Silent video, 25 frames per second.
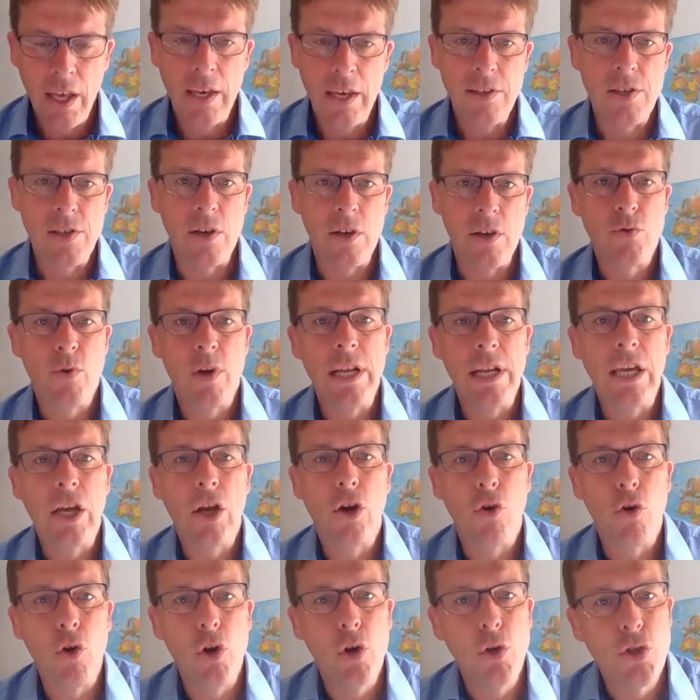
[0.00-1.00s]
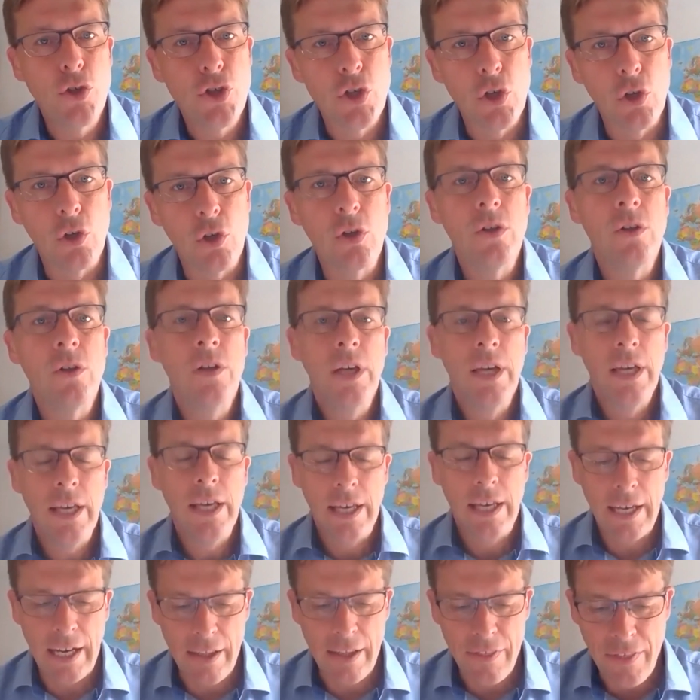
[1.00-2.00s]
So it's really crucial,
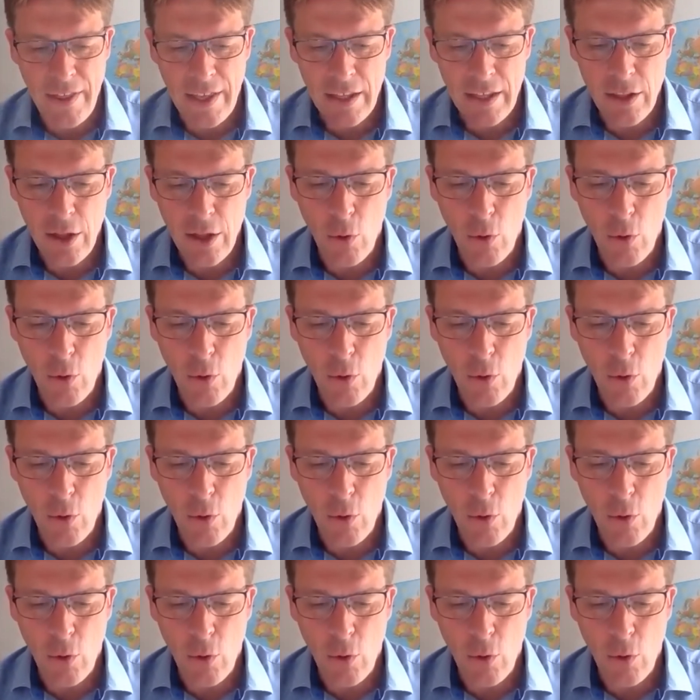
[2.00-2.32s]
I think,